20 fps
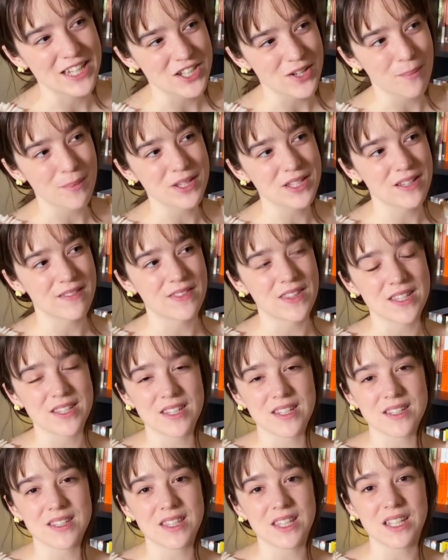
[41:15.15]
Jemisin. This
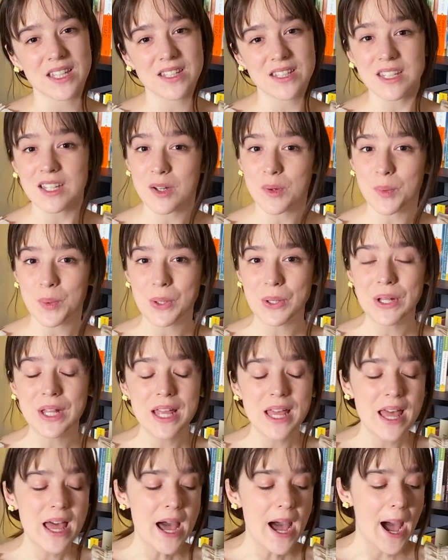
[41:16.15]
is the sequel
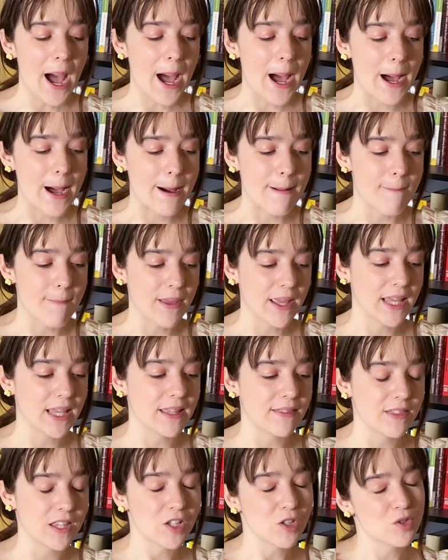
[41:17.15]

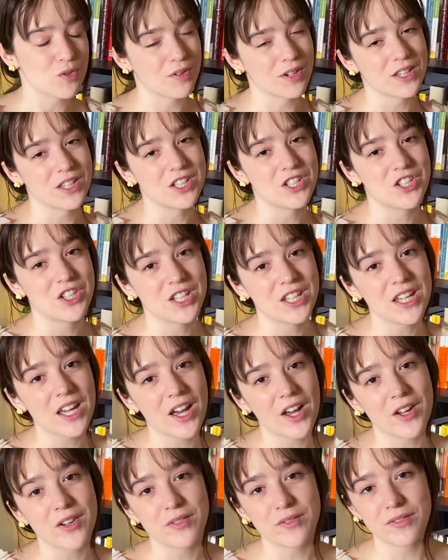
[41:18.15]
in the trilogy
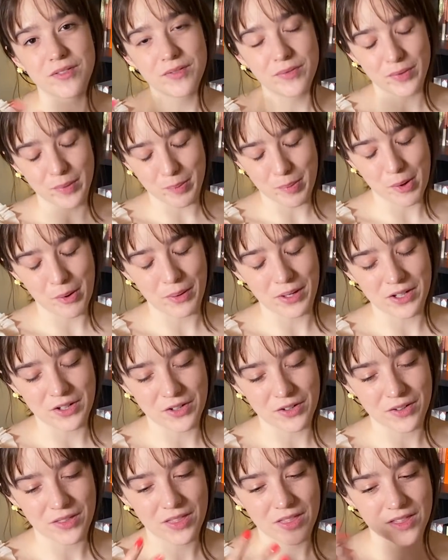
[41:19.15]
of the Broken
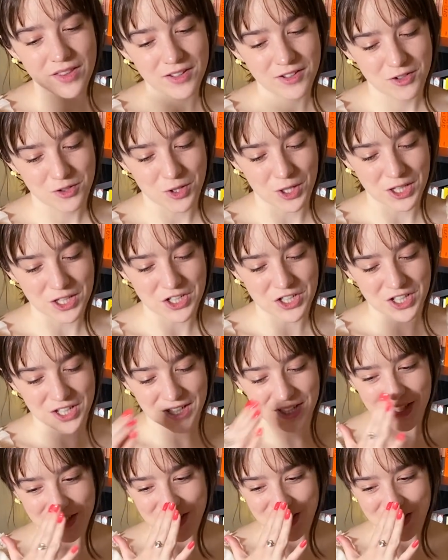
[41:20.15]
Earth trilogy.